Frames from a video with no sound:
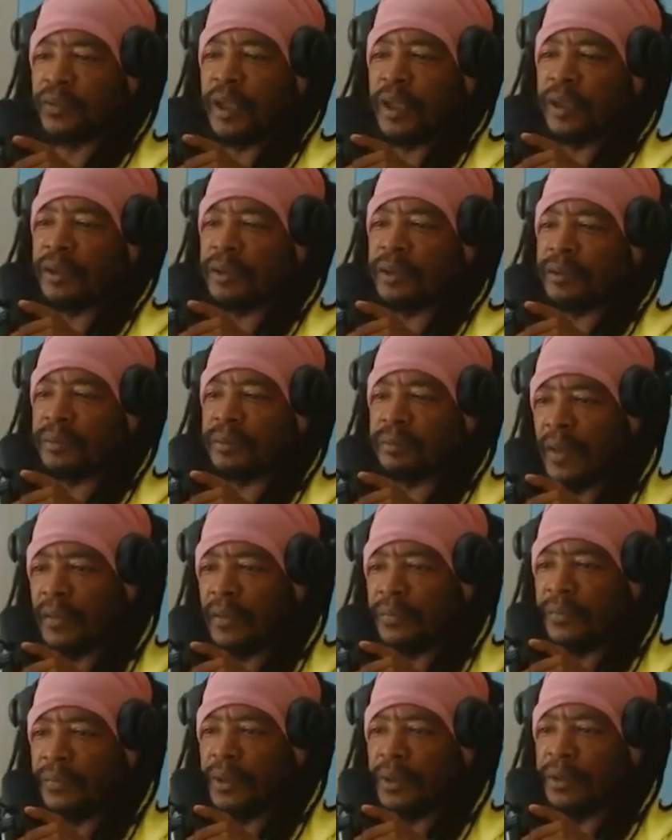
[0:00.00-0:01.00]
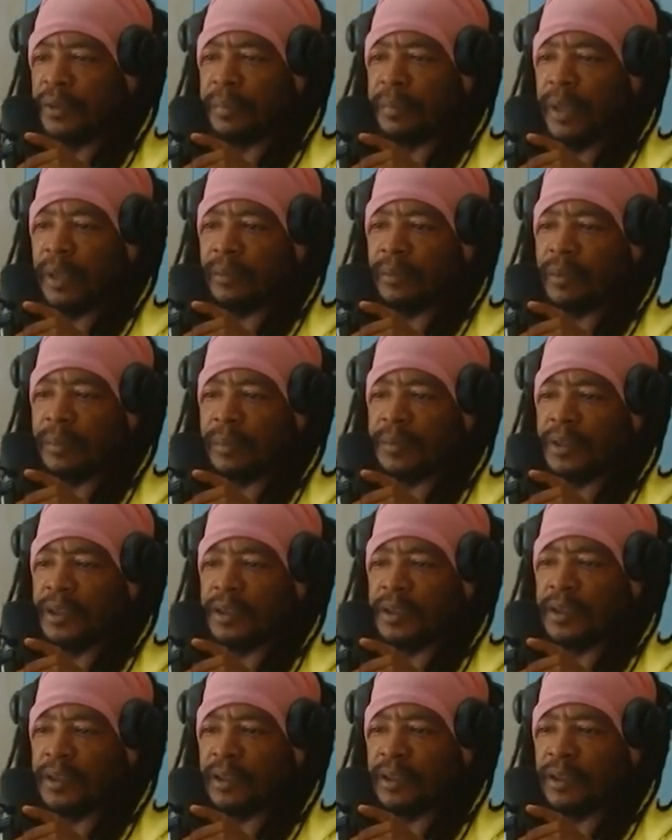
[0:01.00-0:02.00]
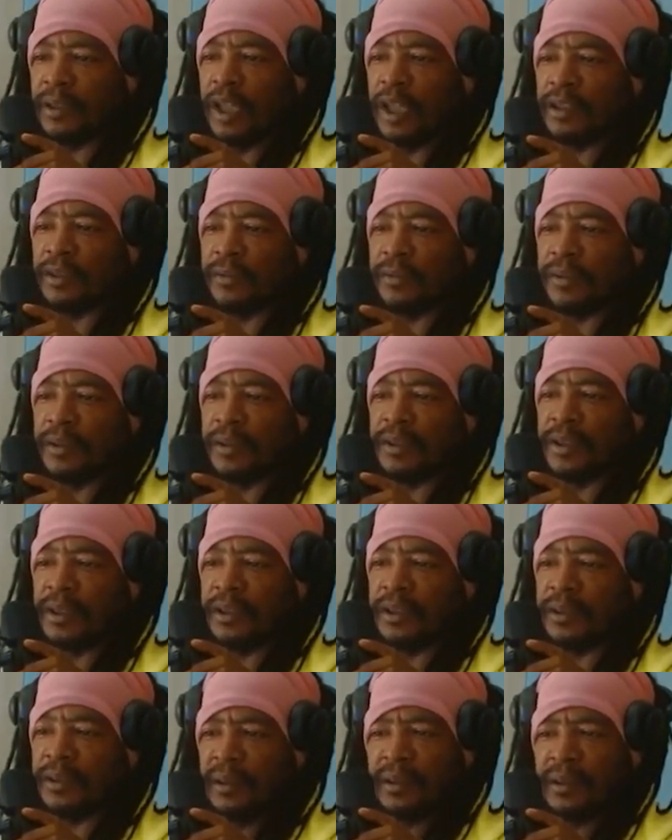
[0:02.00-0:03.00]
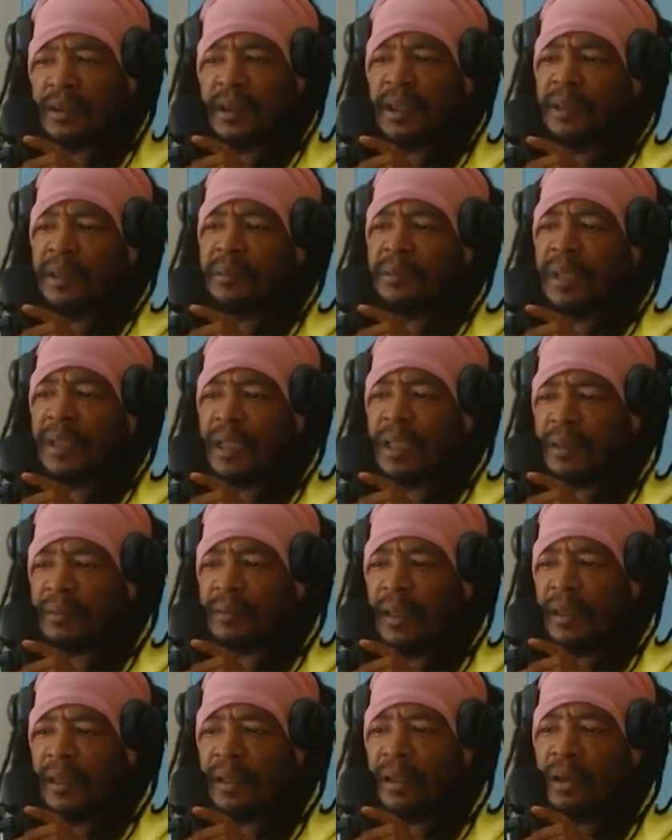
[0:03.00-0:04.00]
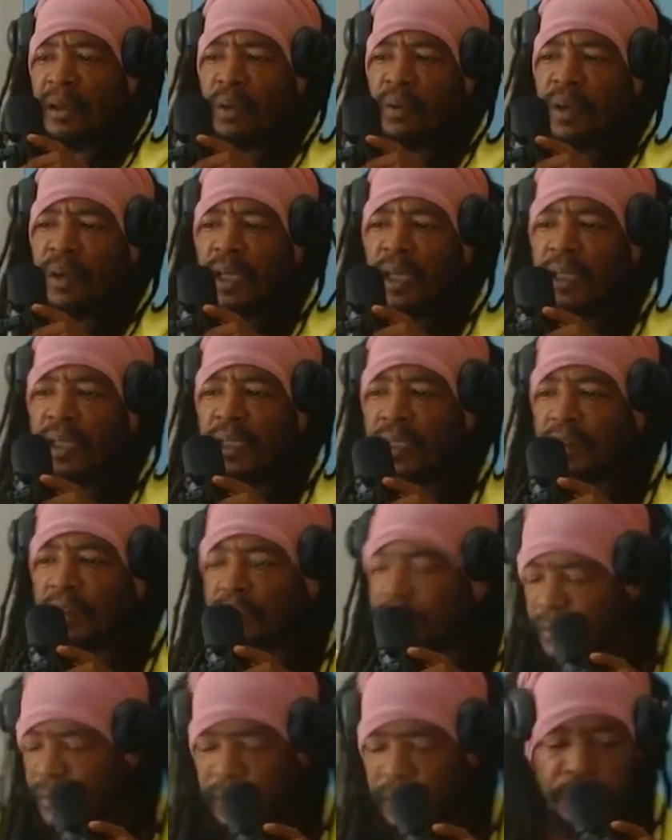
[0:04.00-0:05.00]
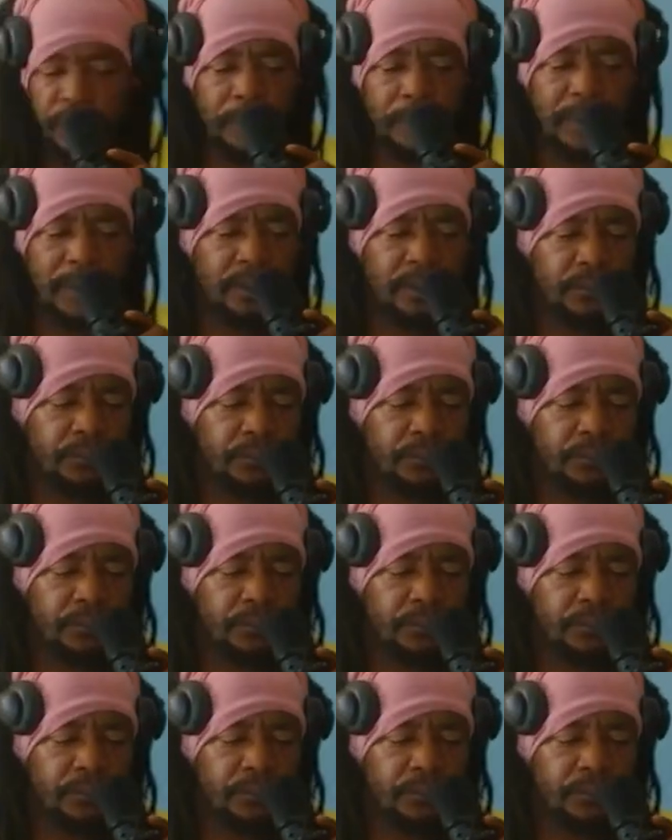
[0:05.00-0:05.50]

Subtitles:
record full of bankruptcies and controversies seemed like low-hanging forbidden